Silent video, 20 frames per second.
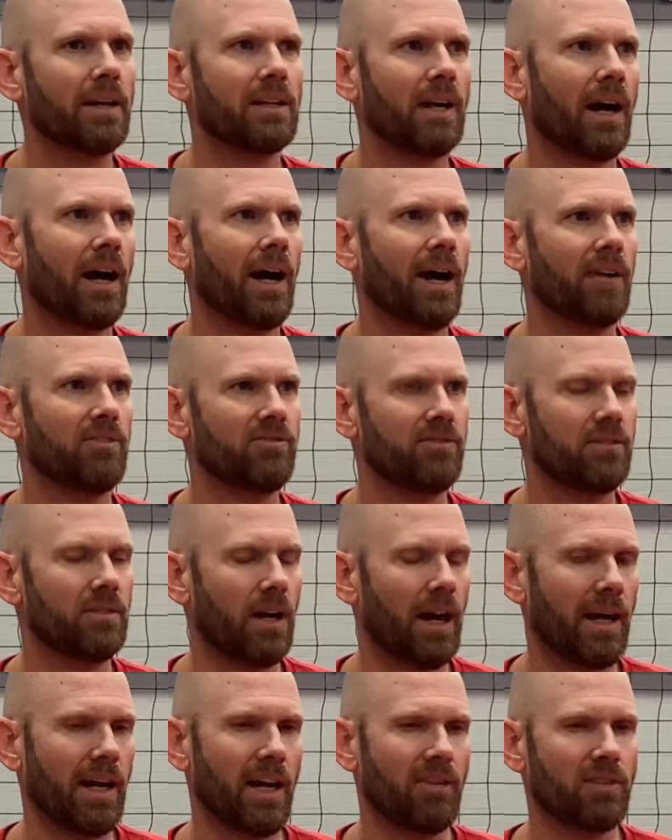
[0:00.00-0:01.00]
I
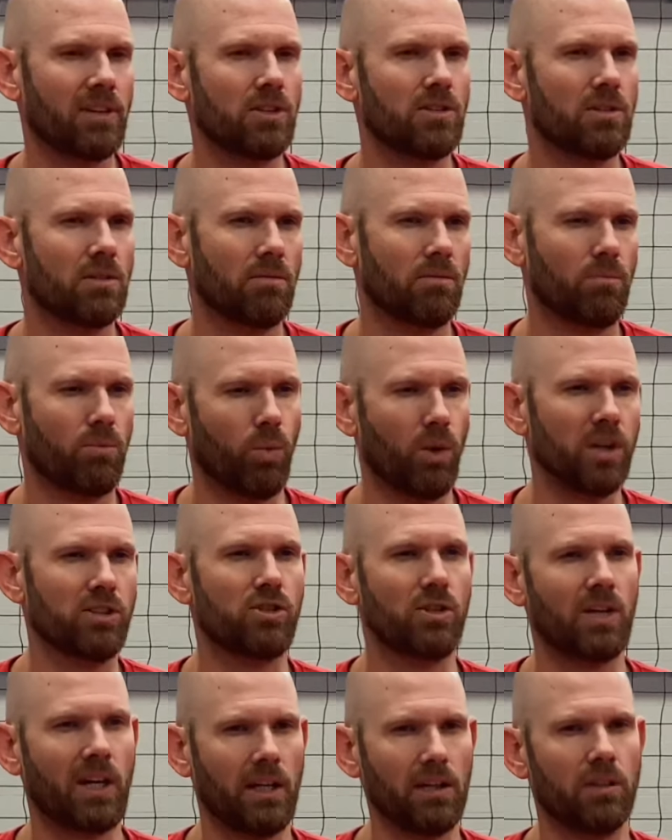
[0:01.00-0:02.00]
haven't, once
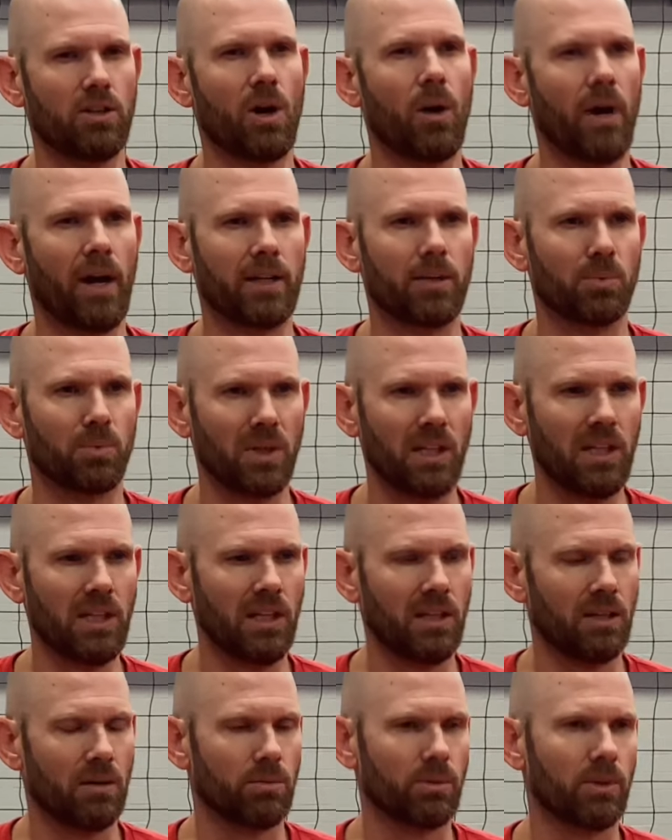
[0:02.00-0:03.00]
you kind of know how to read
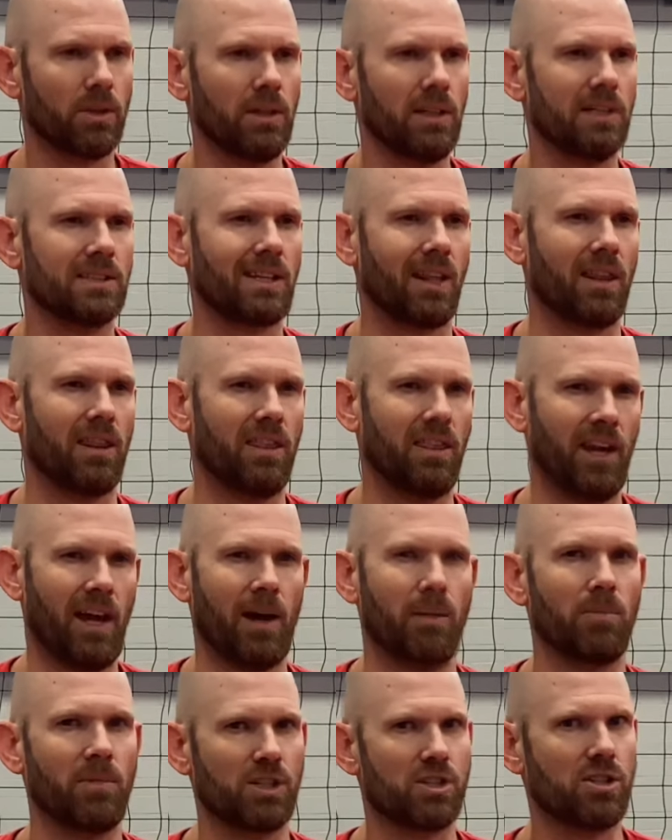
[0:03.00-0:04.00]
it, it really isn't
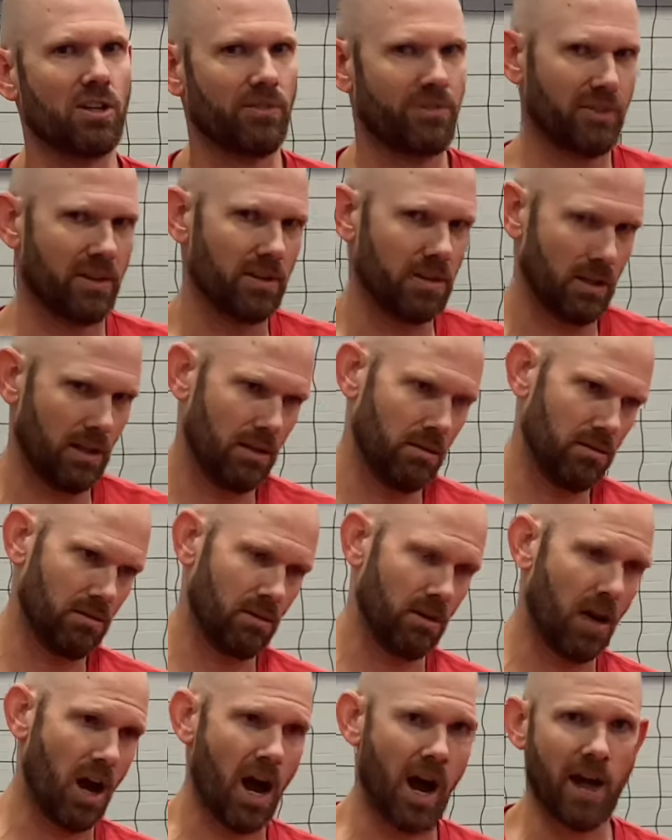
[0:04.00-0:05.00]
that much different than
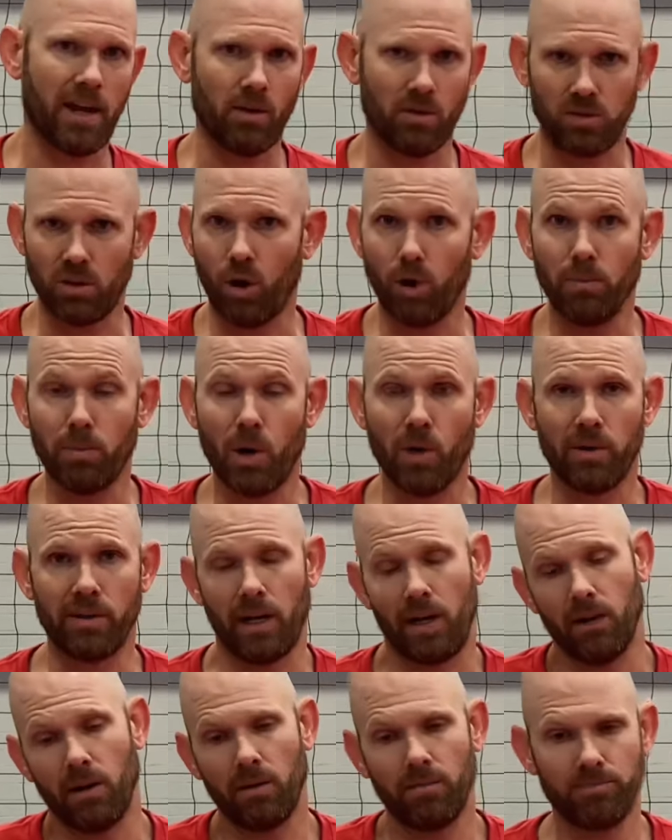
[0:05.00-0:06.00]
a high or low bow and
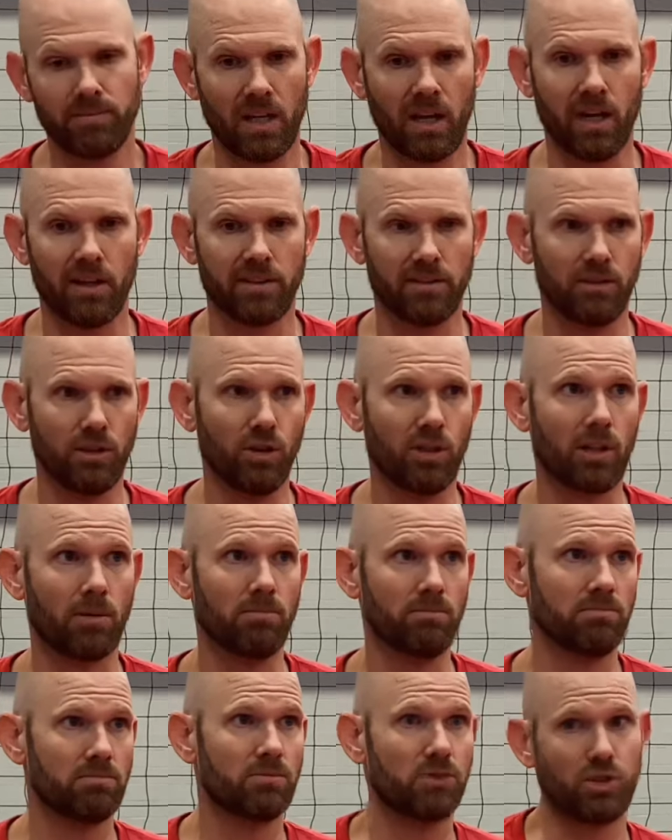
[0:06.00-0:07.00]
arrow. You
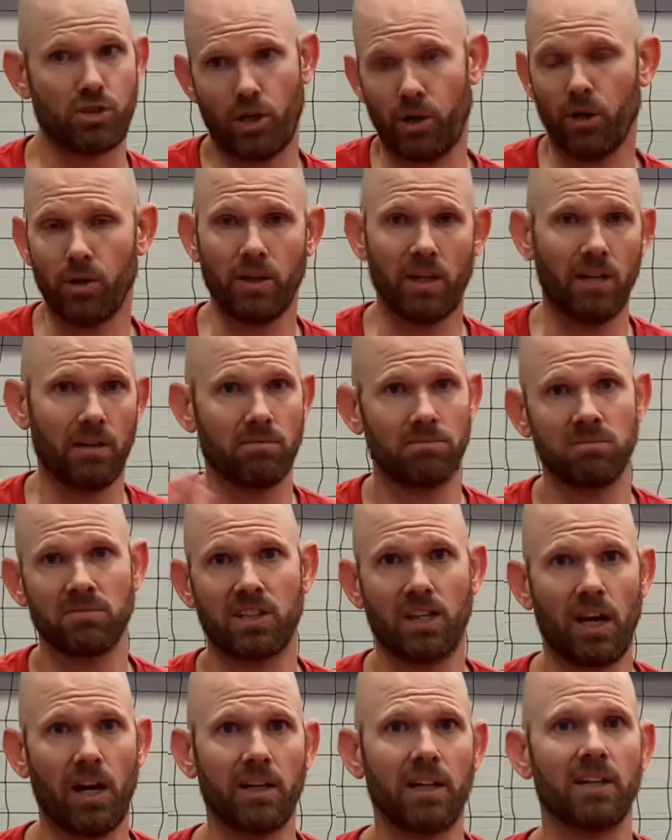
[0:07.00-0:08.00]
can turn it and
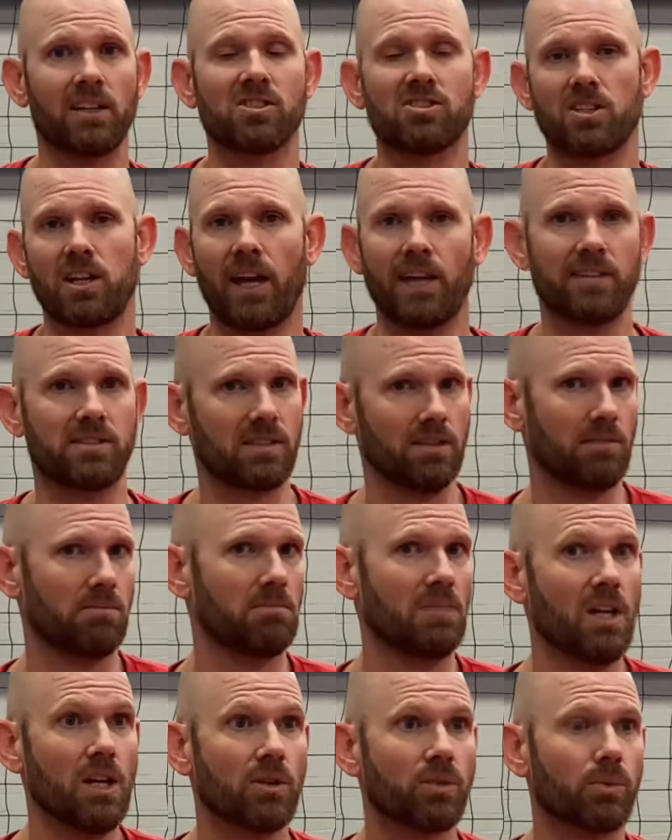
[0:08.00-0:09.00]
cut it and slice it
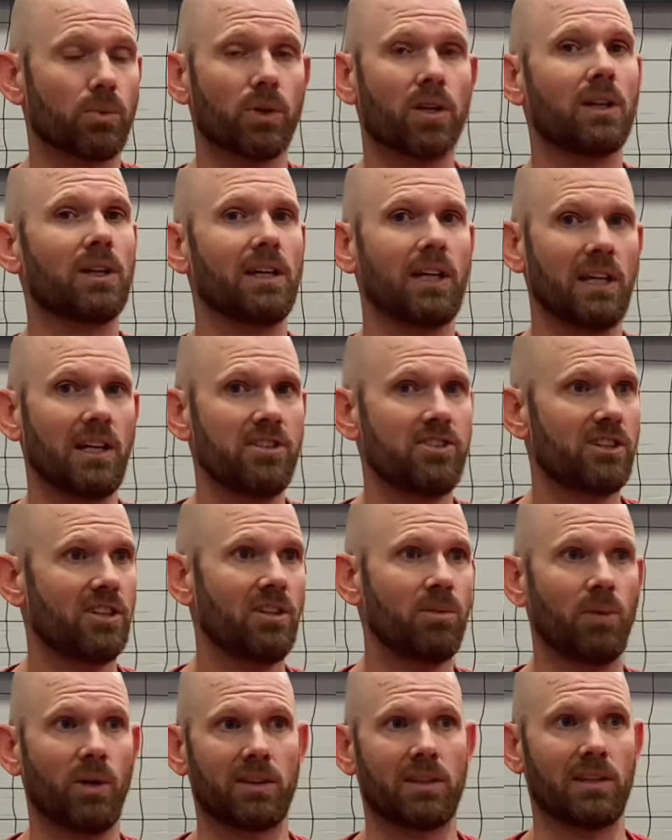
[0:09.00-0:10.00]
really
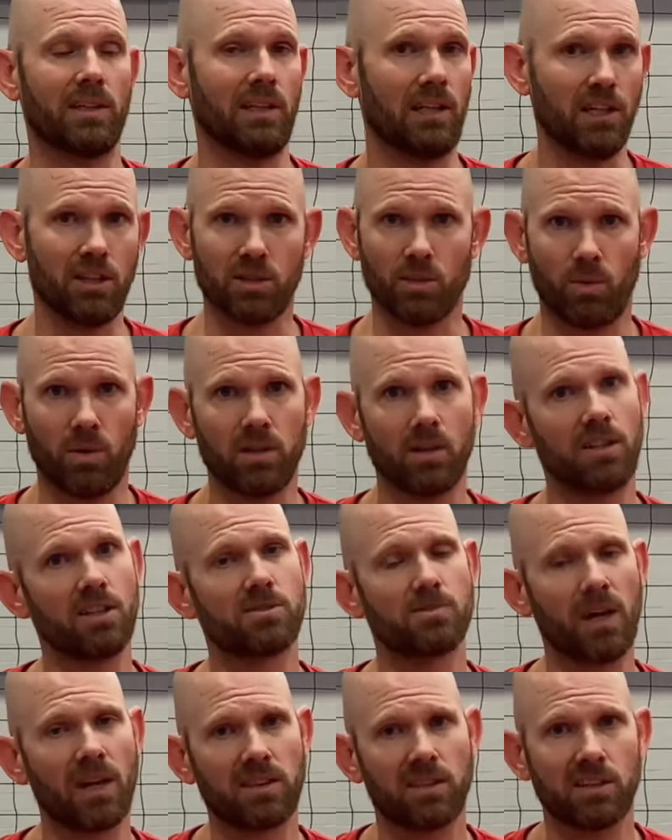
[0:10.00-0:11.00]
easy with either one of
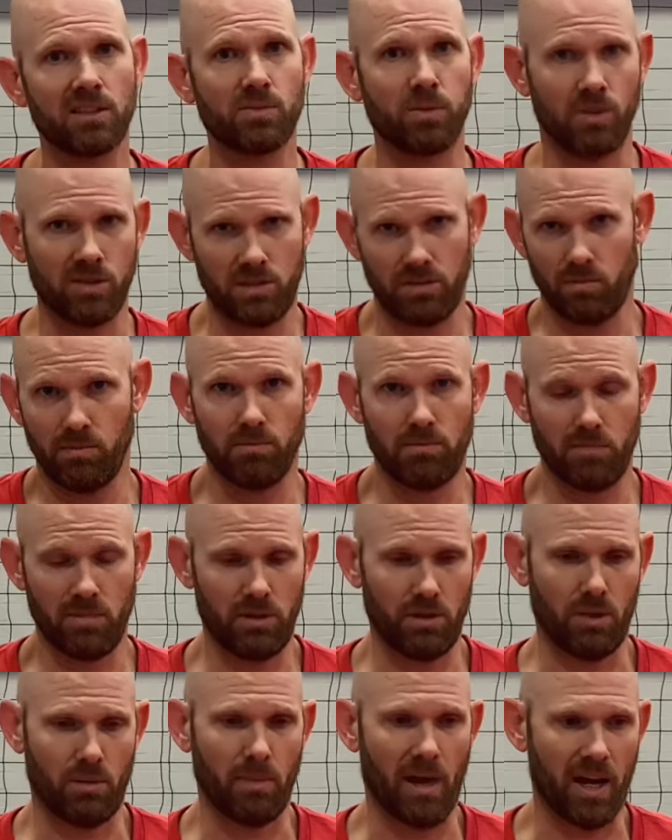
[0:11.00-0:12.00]
these methods once you
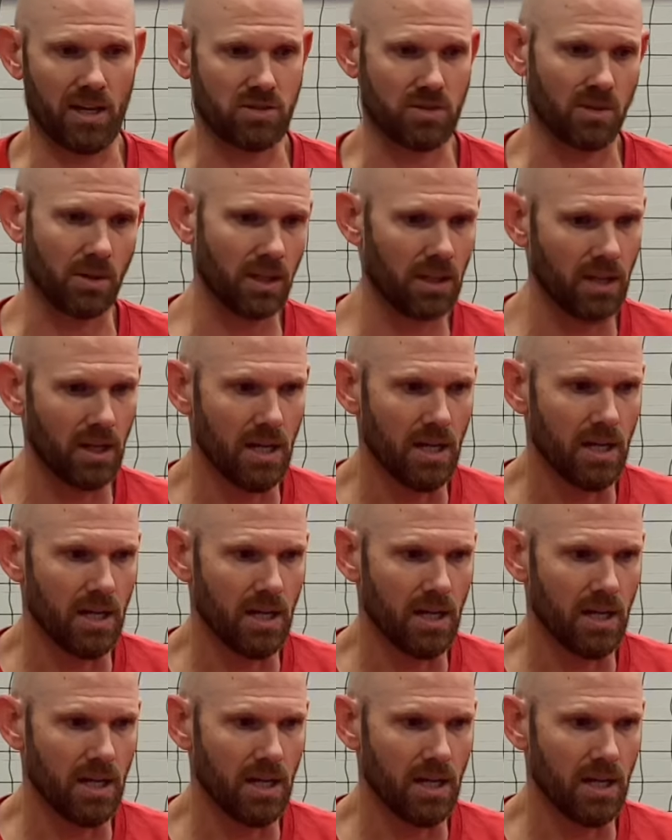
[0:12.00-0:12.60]
master it.